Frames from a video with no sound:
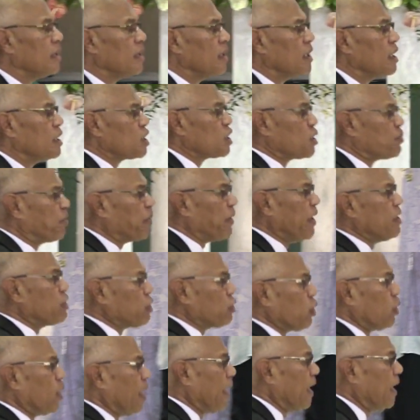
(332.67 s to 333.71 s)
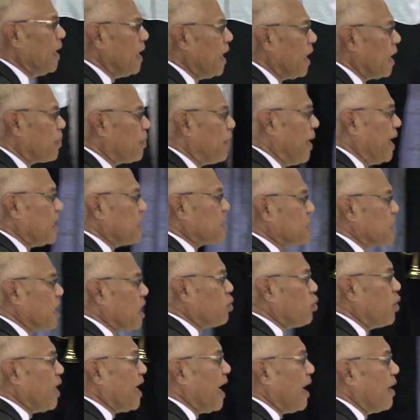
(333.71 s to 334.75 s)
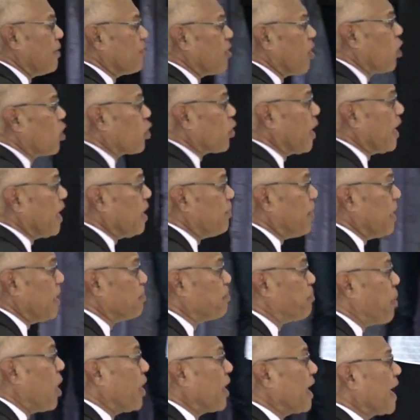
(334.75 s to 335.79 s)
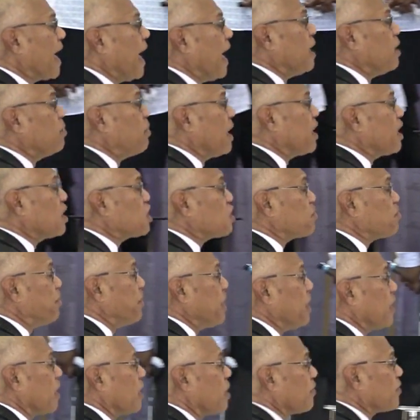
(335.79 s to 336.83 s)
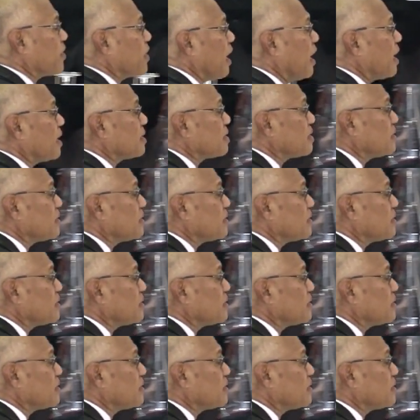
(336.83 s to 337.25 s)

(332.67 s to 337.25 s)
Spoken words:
spiritually, it means that we have already been born again by the Spirit of God.